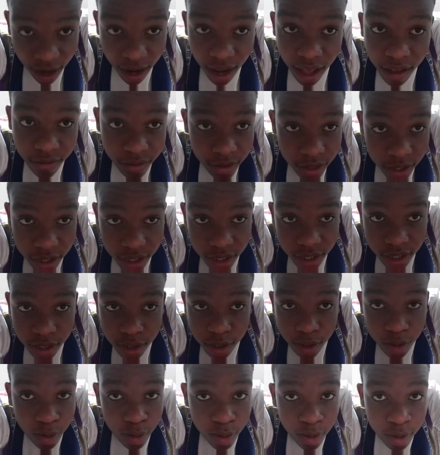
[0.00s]
That's just
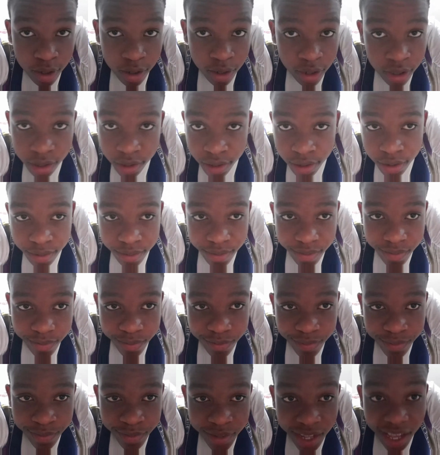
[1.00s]
so good
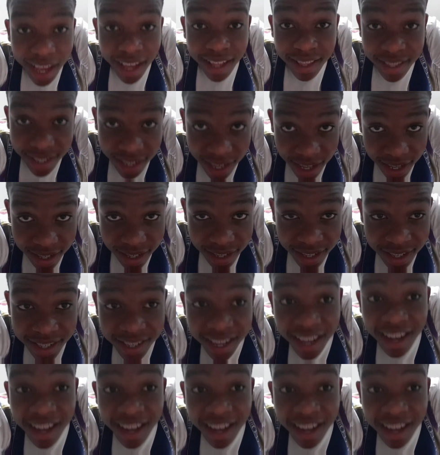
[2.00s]
and tastes and